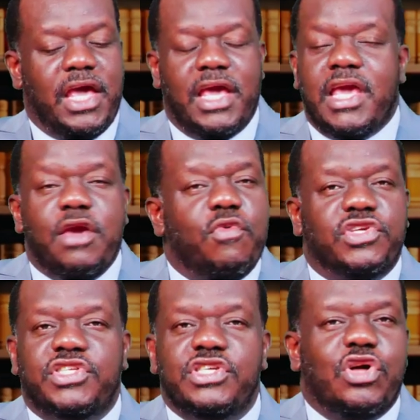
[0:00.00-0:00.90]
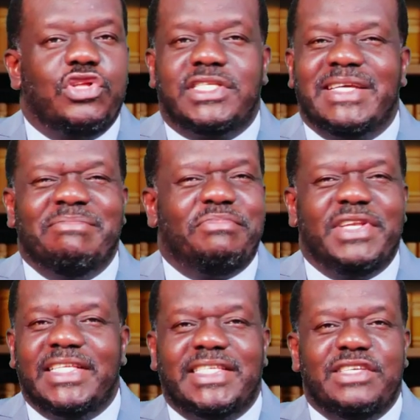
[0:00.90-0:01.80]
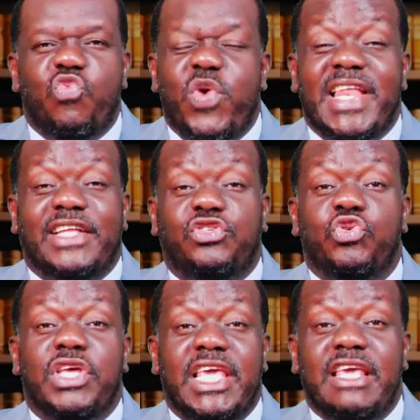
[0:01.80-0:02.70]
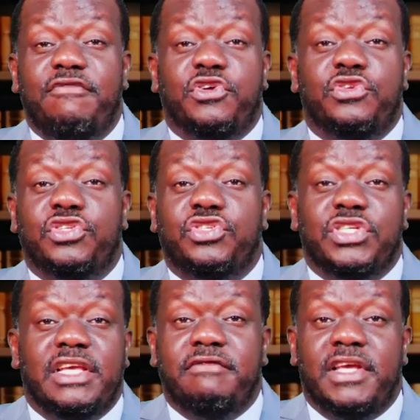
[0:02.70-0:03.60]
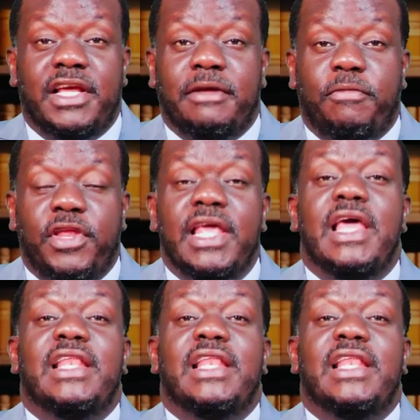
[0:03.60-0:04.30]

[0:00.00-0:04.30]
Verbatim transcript: he wasn't contemplating whether to give or not to give the airplane.